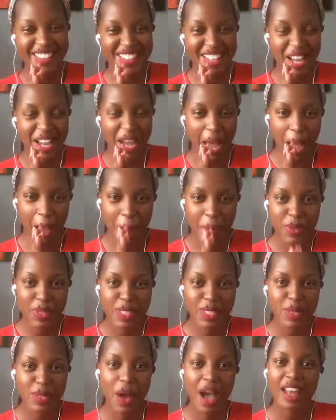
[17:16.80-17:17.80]
I'm
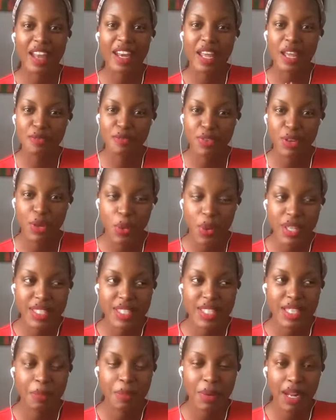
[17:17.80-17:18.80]
also an
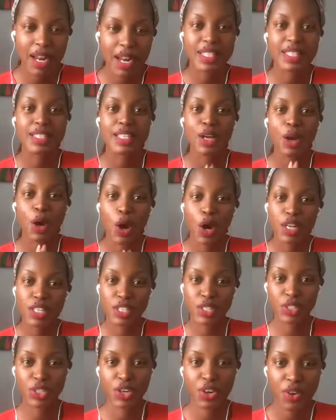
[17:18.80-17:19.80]
influencer, but I like to say
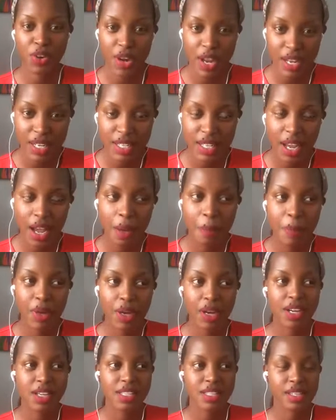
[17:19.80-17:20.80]
content creator,
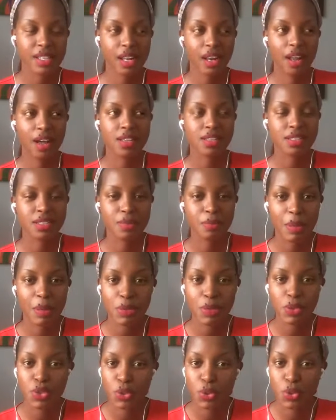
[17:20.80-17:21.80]
because in the last
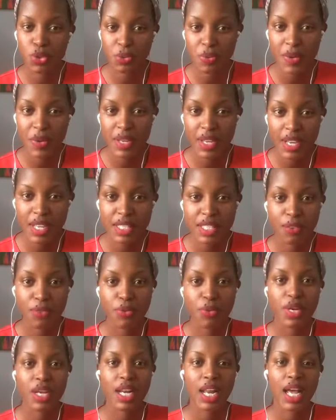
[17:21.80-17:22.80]
maybe 2-3 years,
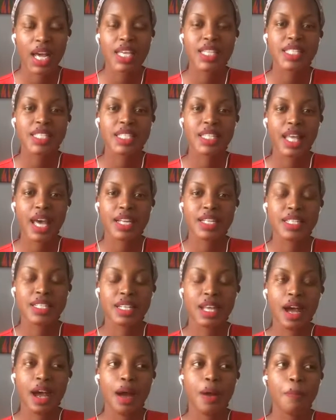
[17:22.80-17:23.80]
I've realized that
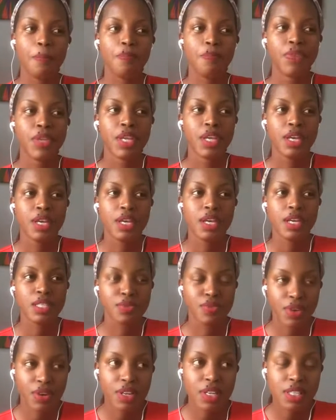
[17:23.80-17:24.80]
it's
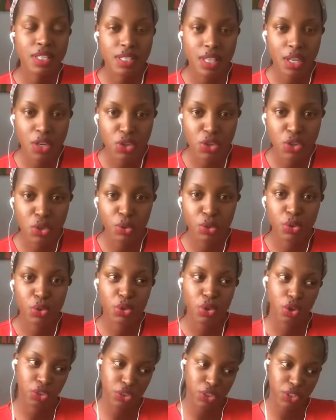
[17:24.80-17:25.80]
very essential to
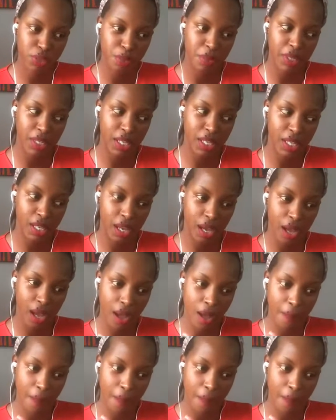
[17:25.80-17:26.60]
not just be